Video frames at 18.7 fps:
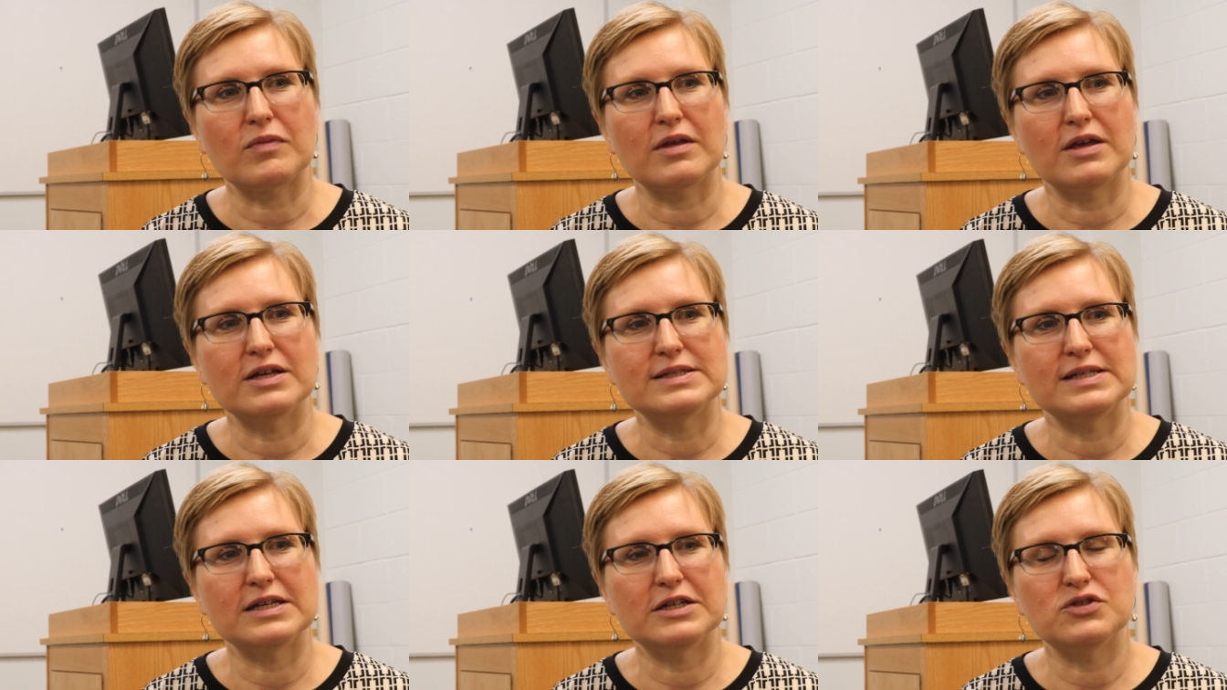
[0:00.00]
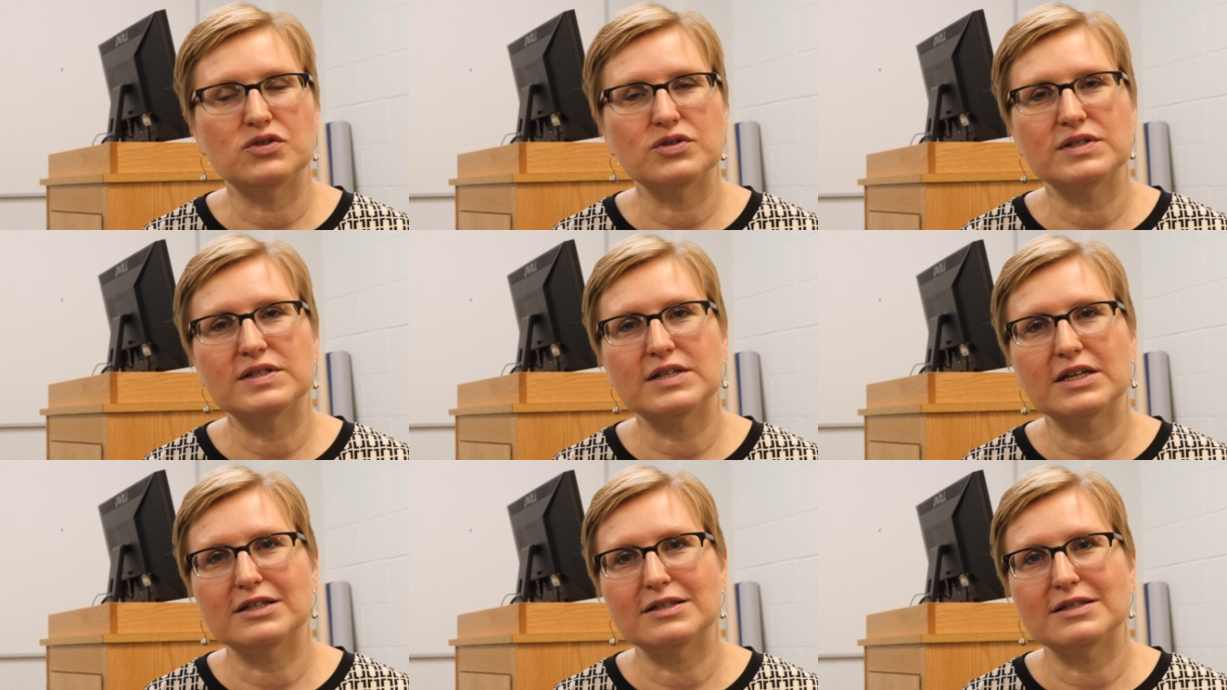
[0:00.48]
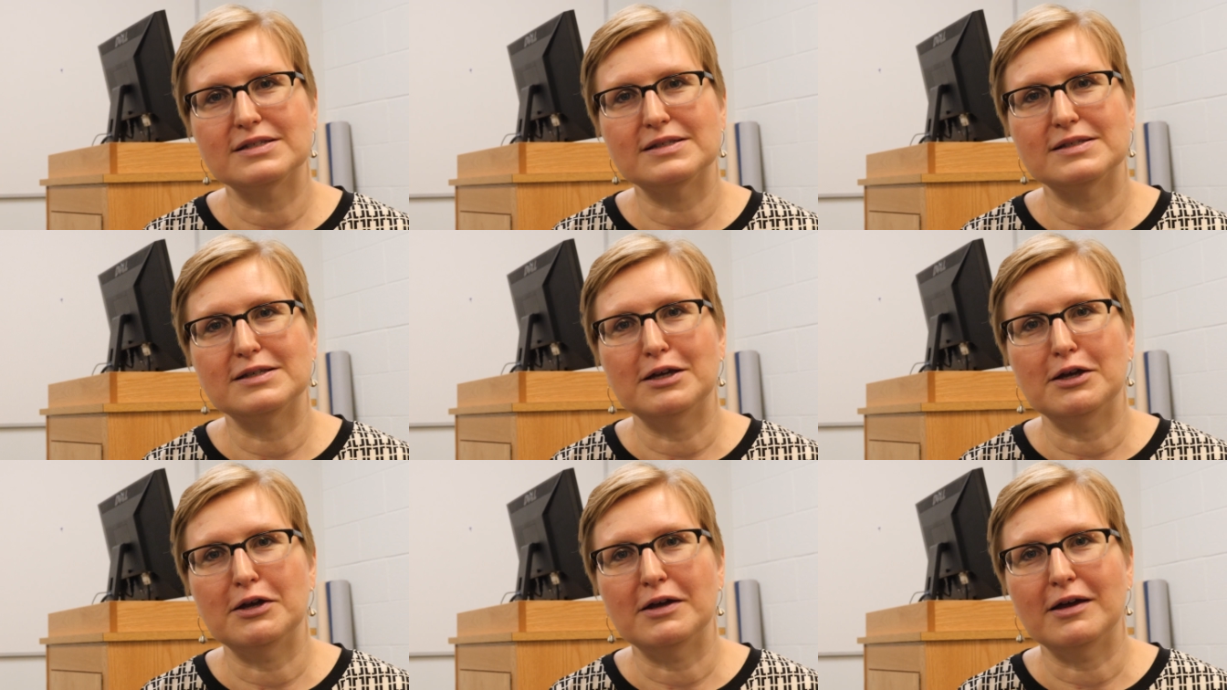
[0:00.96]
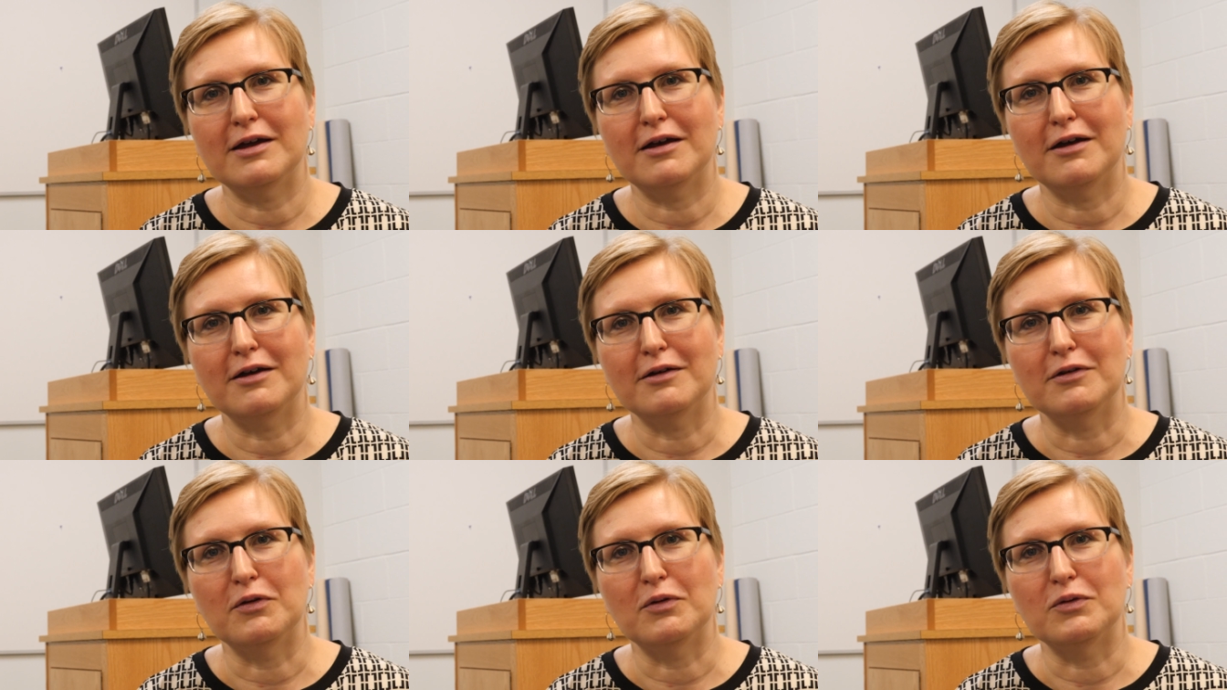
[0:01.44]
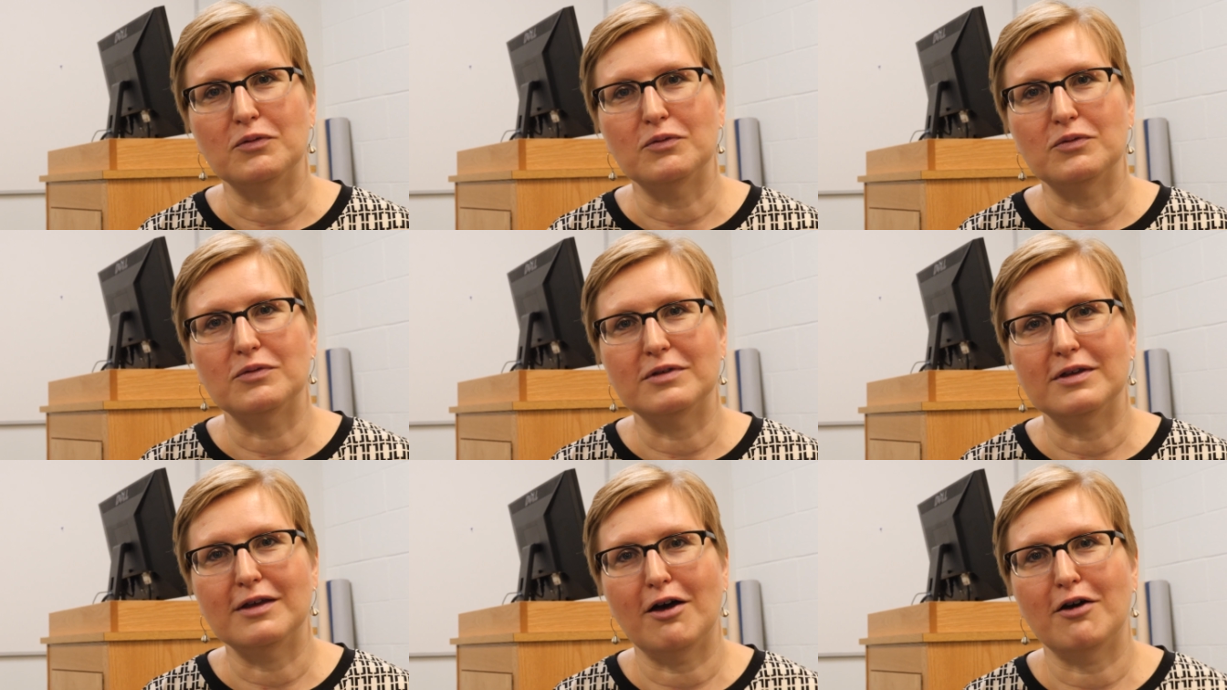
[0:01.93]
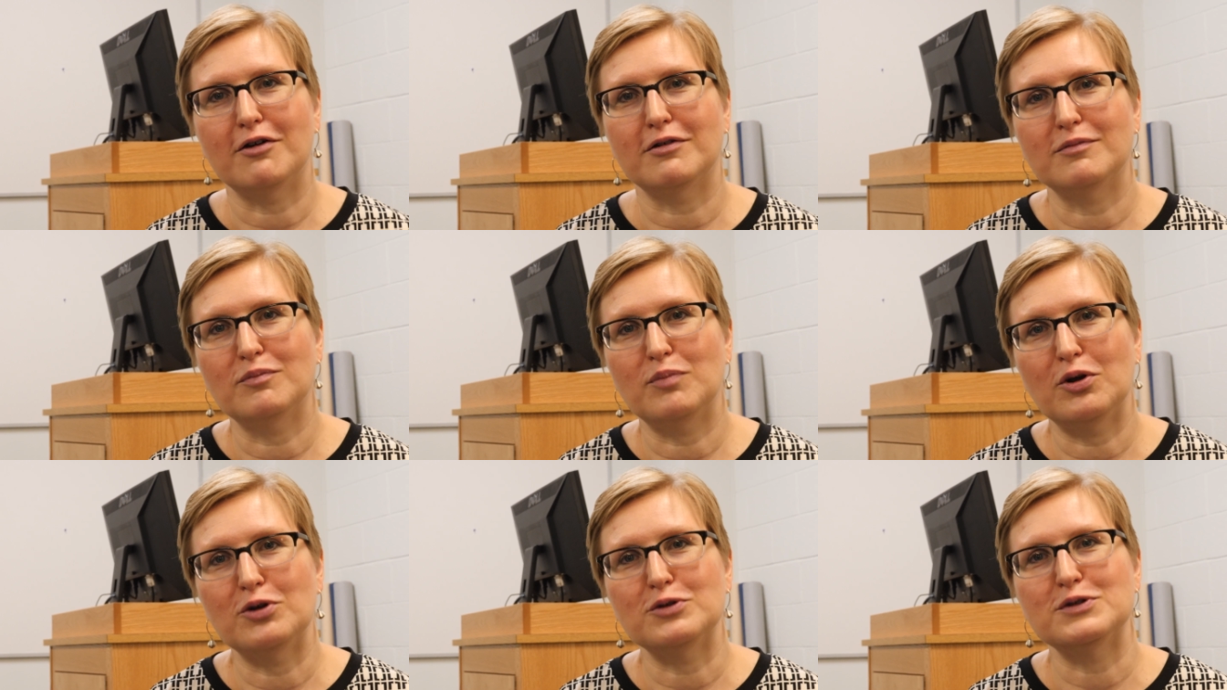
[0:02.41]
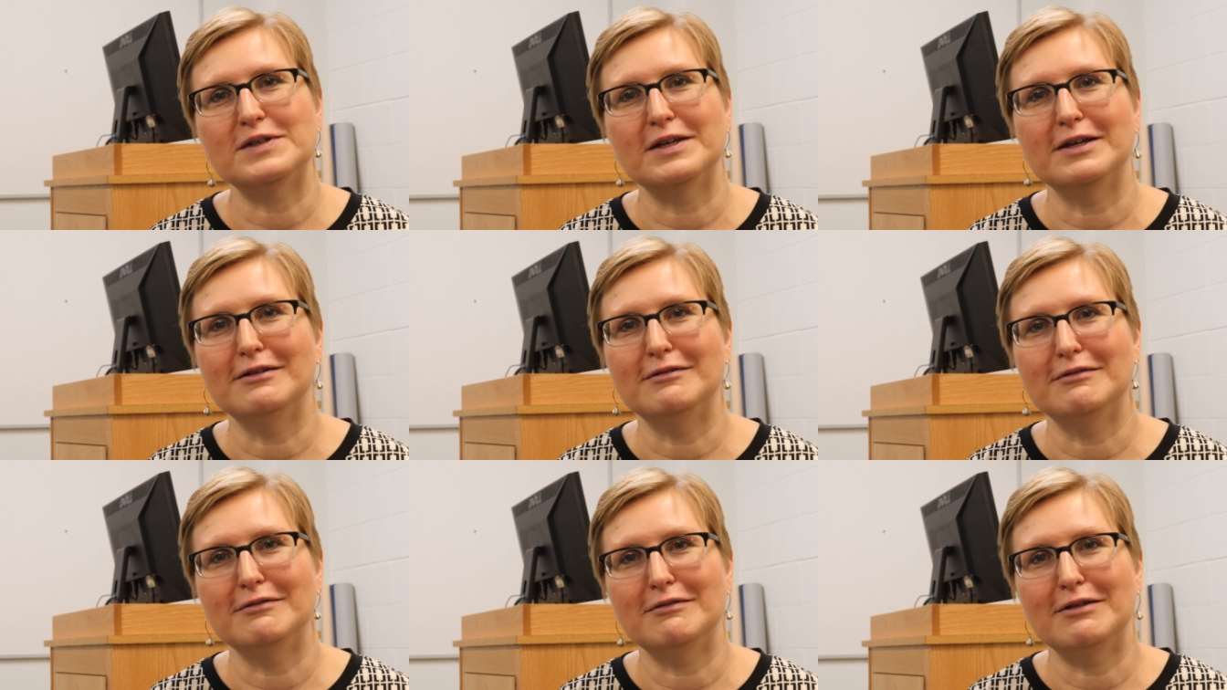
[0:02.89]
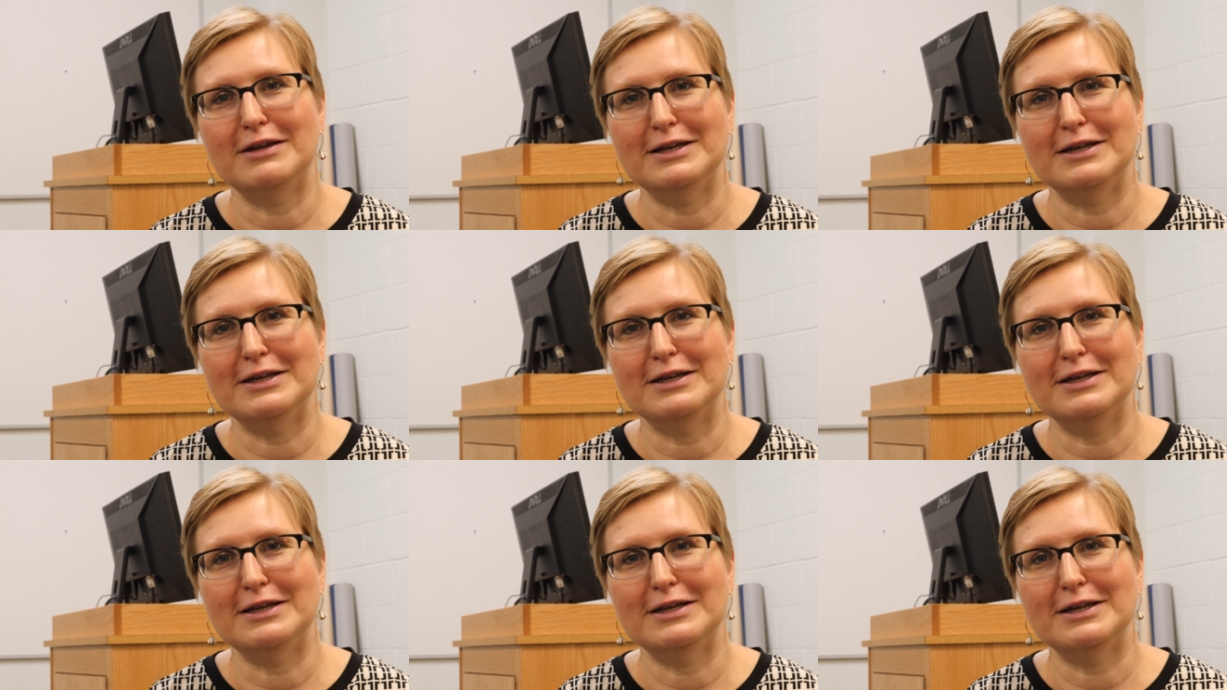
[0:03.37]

It's interesting to see a young person